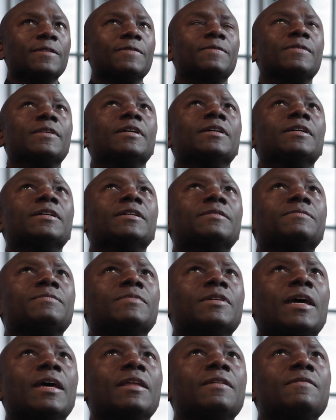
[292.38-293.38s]
the,
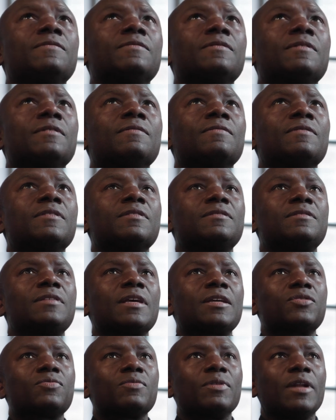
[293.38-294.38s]
the and the
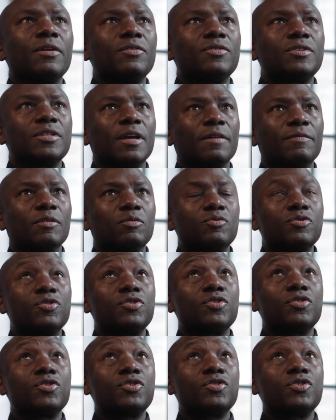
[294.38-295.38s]
sexual energy of it
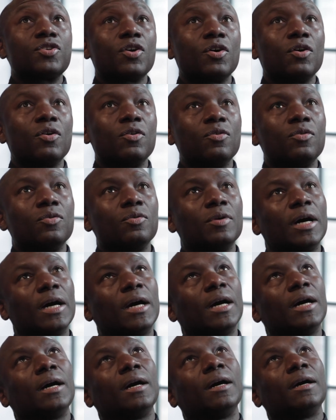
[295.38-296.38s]
was just so
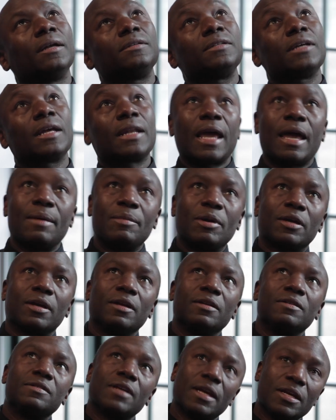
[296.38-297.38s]
uh, dynamic
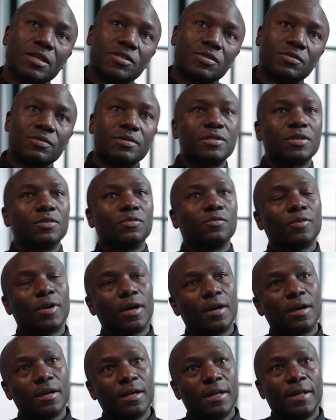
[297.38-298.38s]
and dangerous and
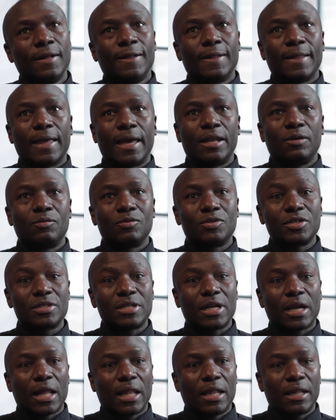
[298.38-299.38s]
raw, and it was just
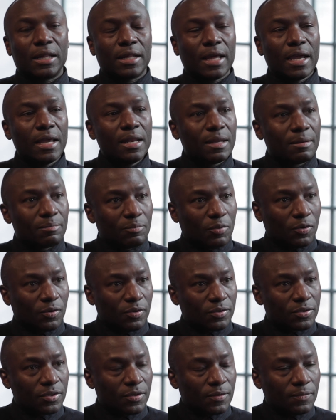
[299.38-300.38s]
like a lightning
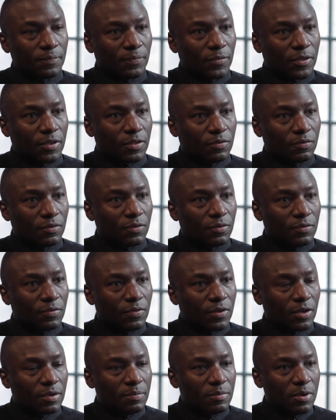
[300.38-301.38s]
bolt mm -hmm. through
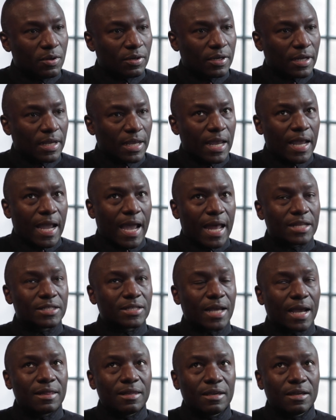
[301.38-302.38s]
the community. And
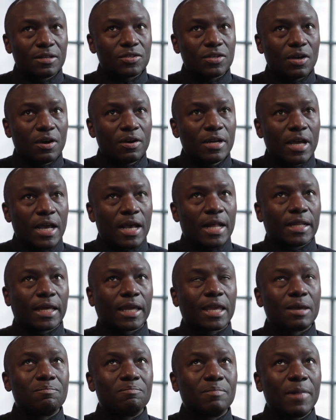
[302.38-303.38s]
it's, I think it's hard.
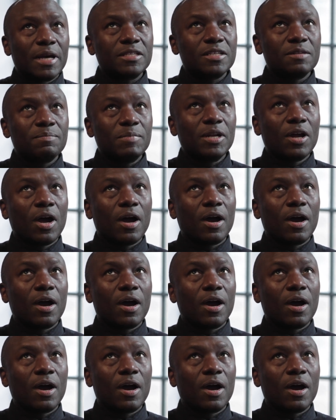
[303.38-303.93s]
Like it must have been